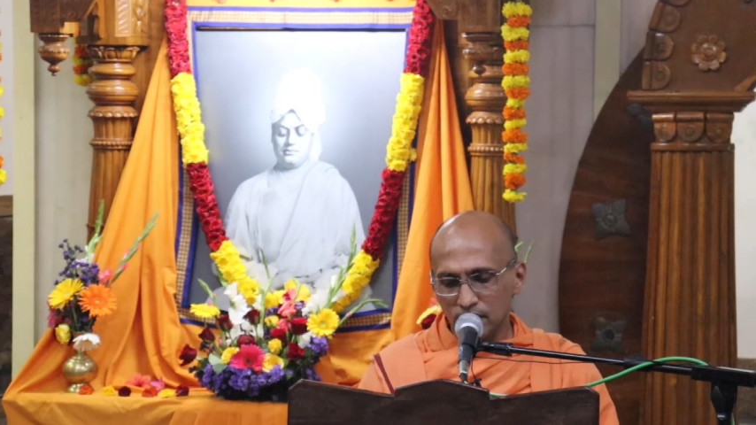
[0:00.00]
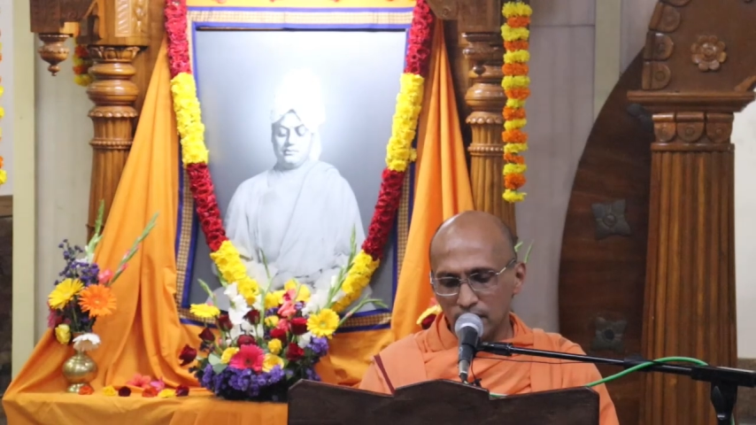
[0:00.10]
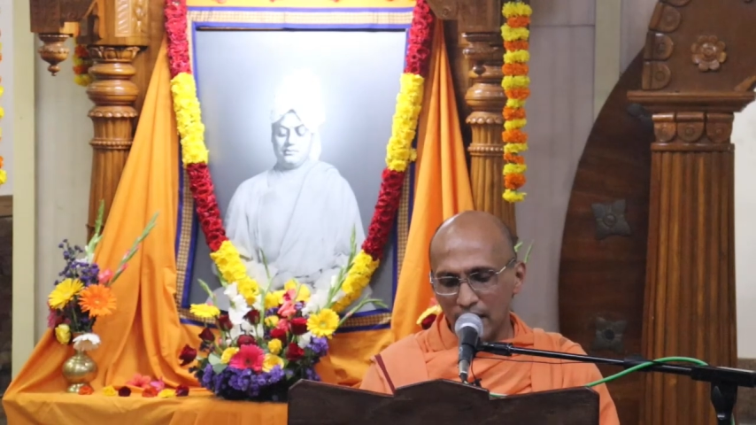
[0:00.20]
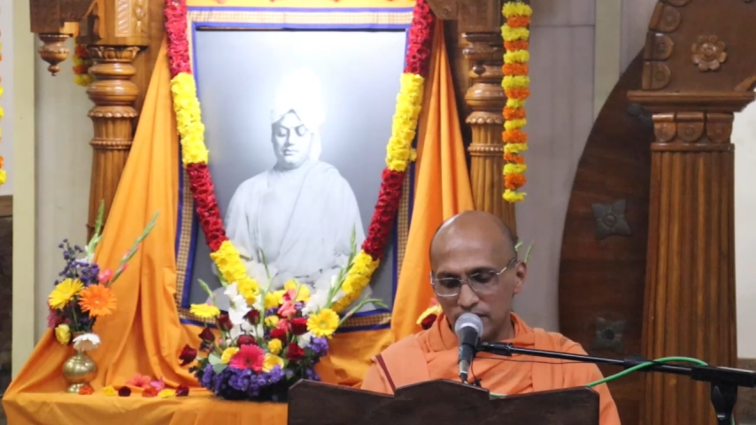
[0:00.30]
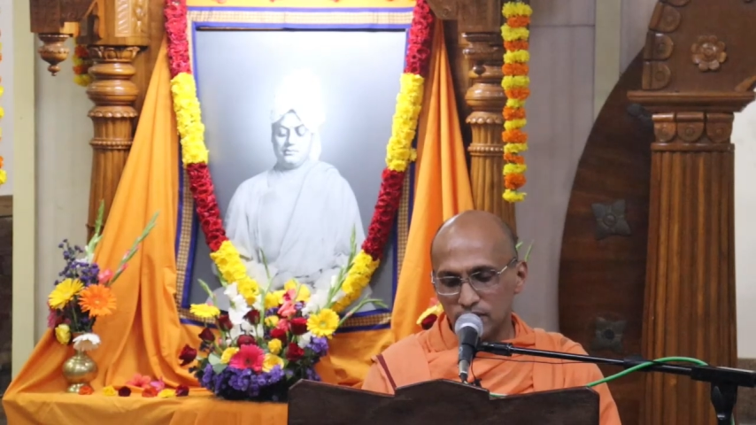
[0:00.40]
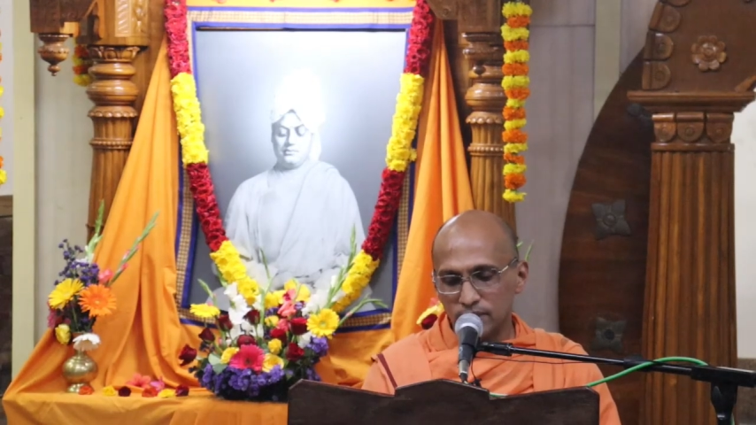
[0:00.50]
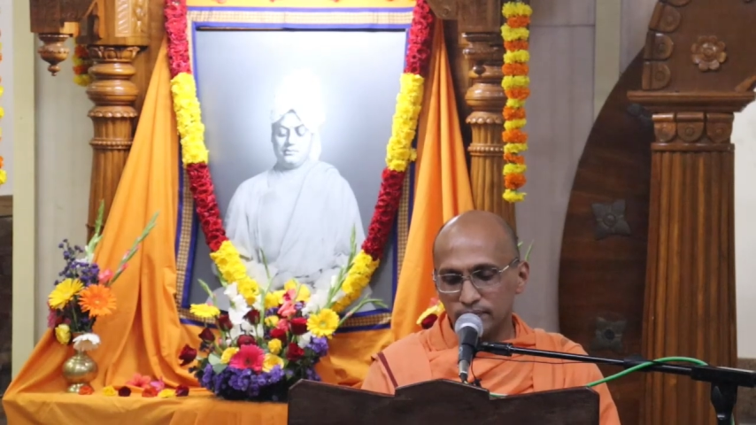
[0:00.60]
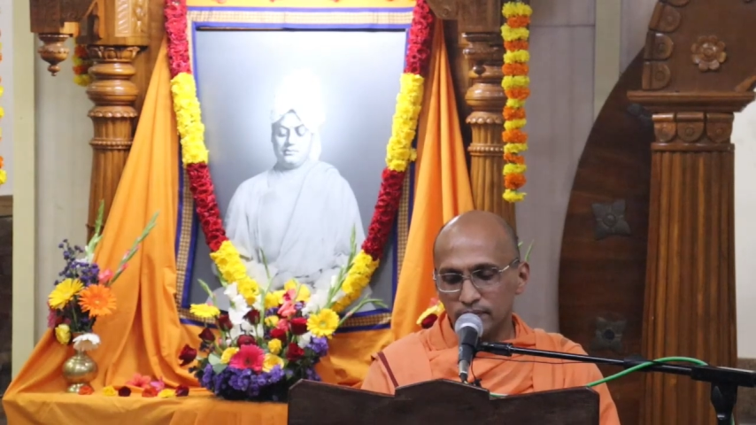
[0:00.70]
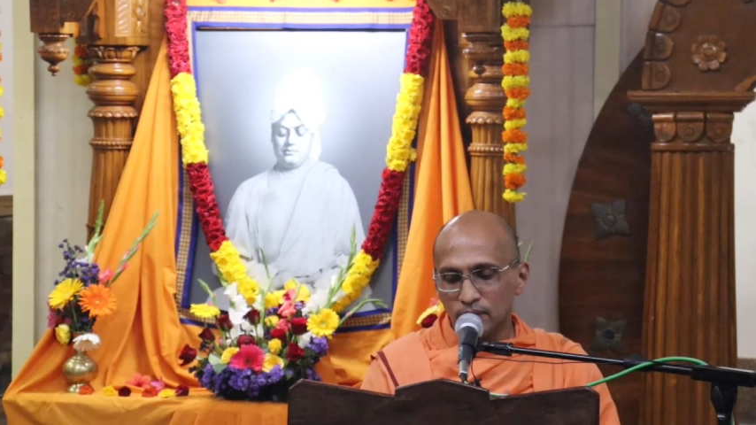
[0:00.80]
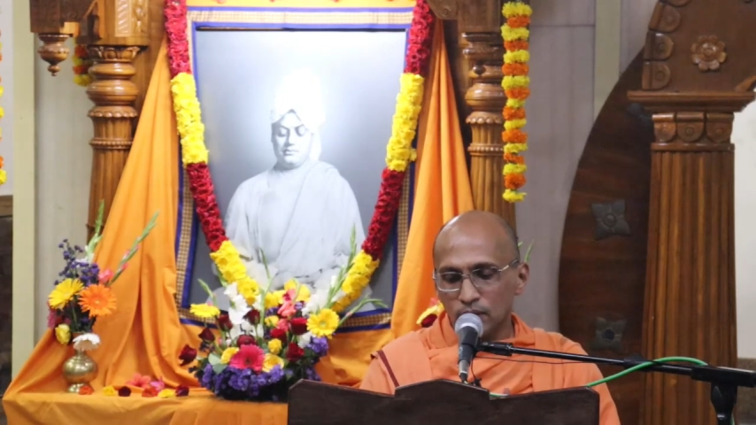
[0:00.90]

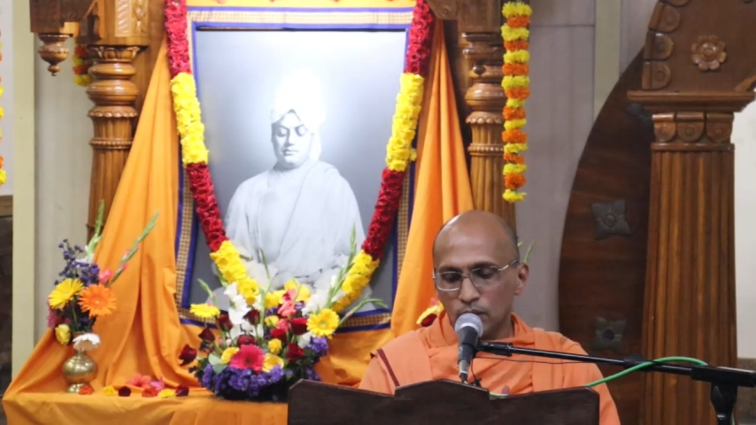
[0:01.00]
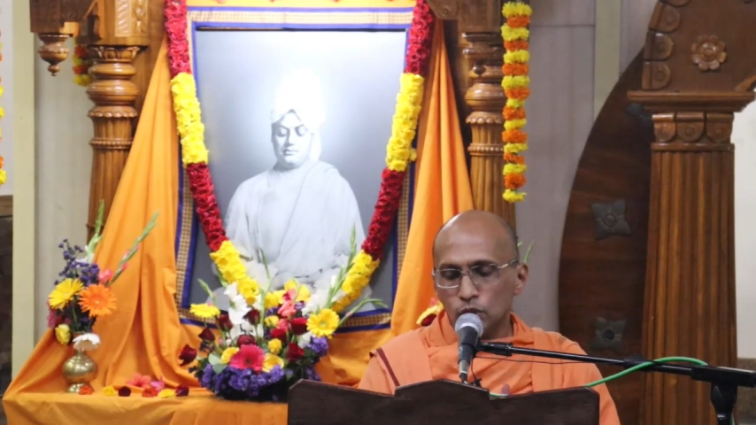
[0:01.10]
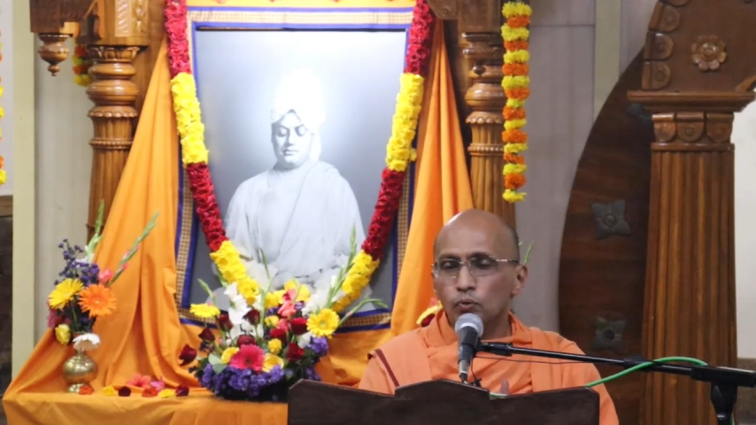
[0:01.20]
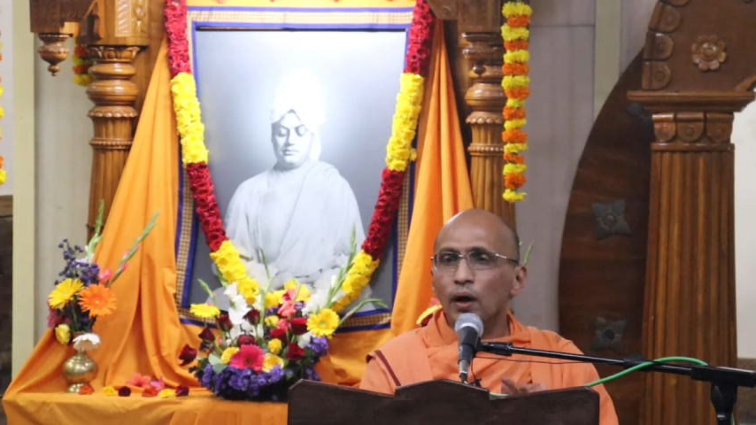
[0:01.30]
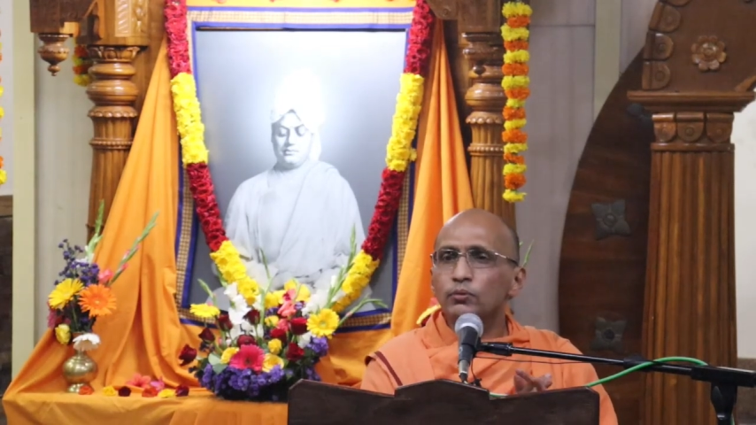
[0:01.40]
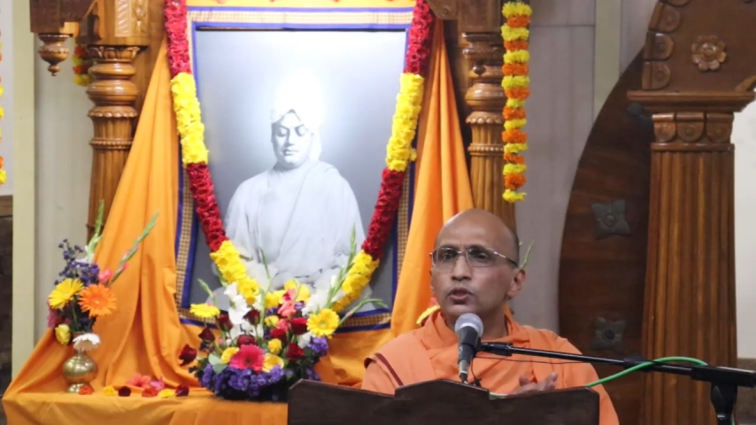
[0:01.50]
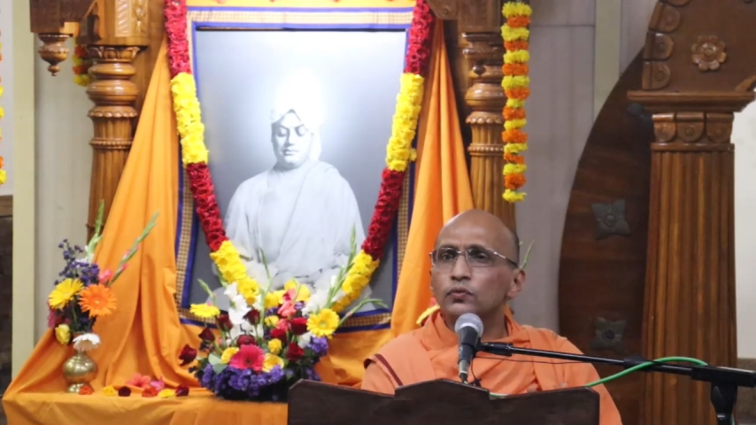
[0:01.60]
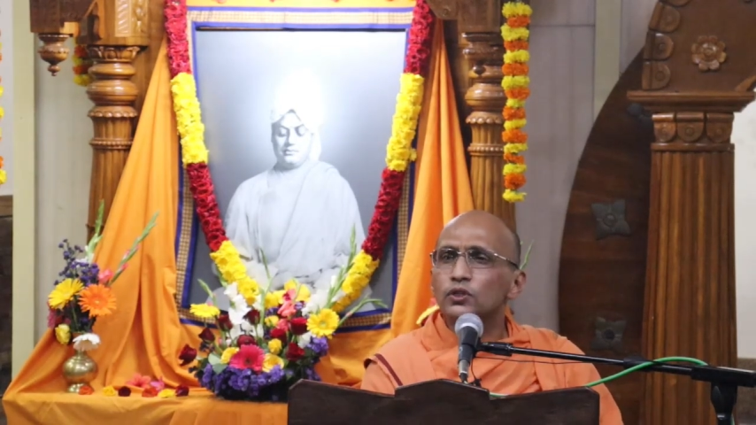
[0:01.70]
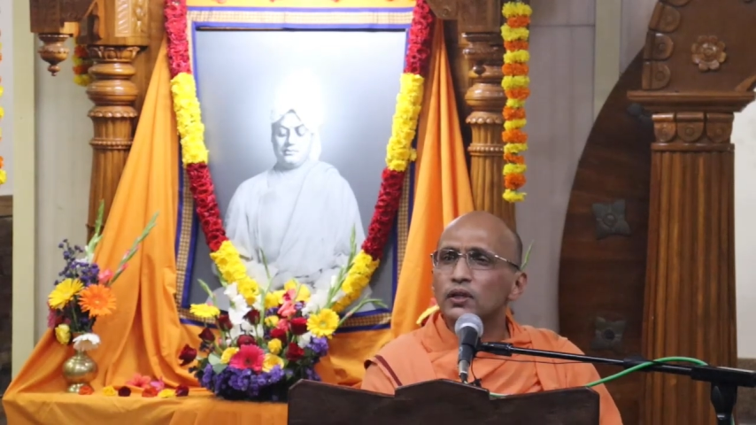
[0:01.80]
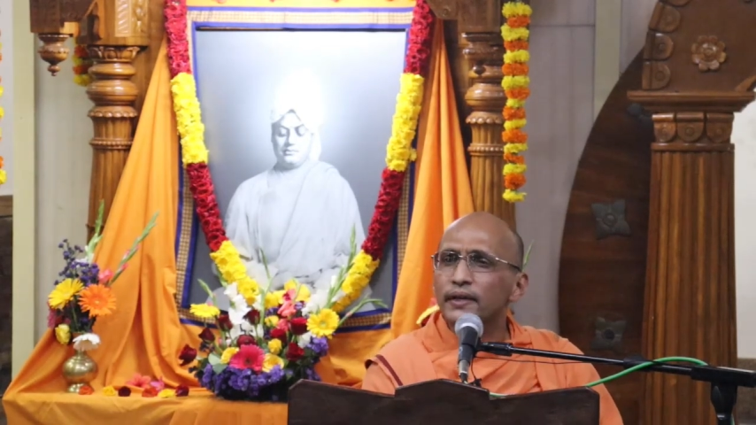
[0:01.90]
Last, Swamiji was